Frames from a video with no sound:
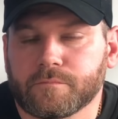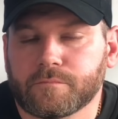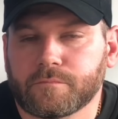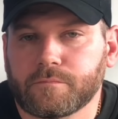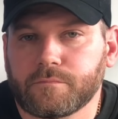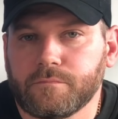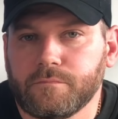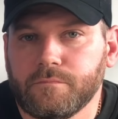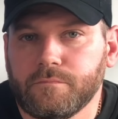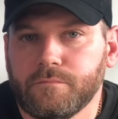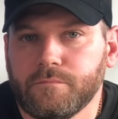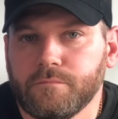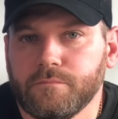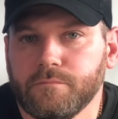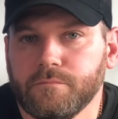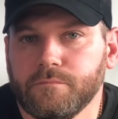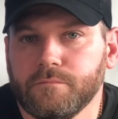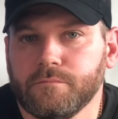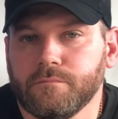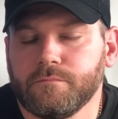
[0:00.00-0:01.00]

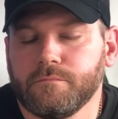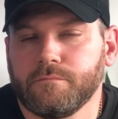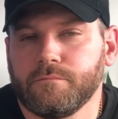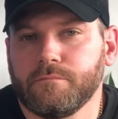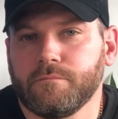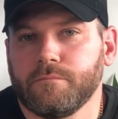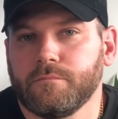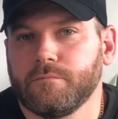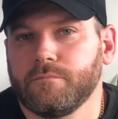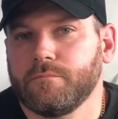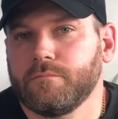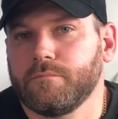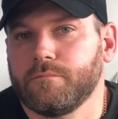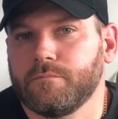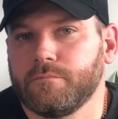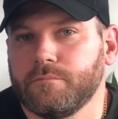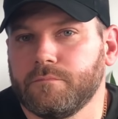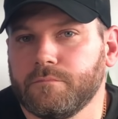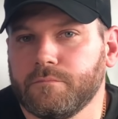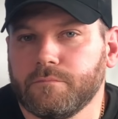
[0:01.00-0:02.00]

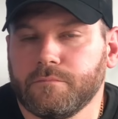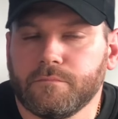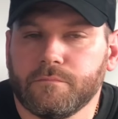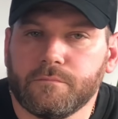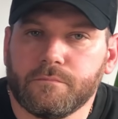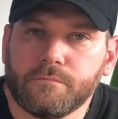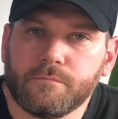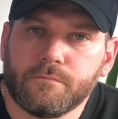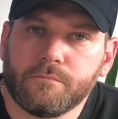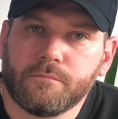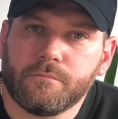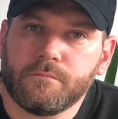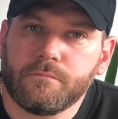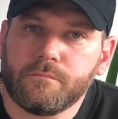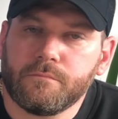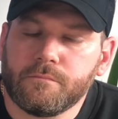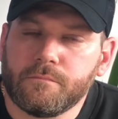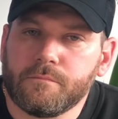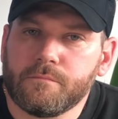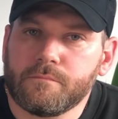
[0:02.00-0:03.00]

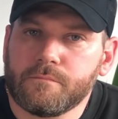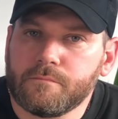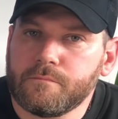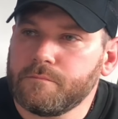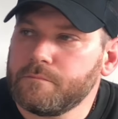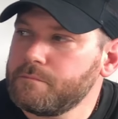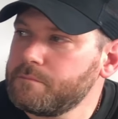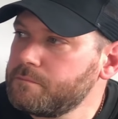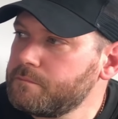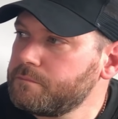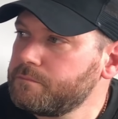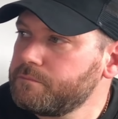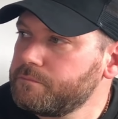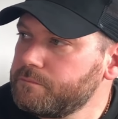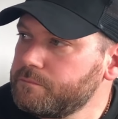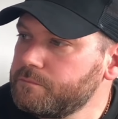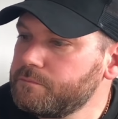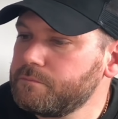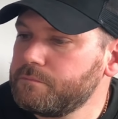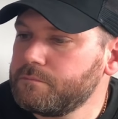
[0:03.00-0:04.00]

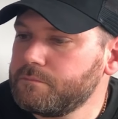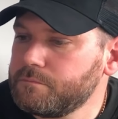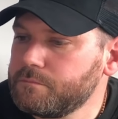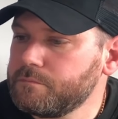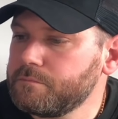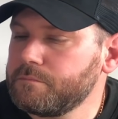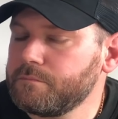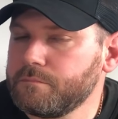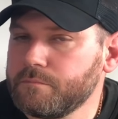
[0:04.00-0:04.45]
[no speech]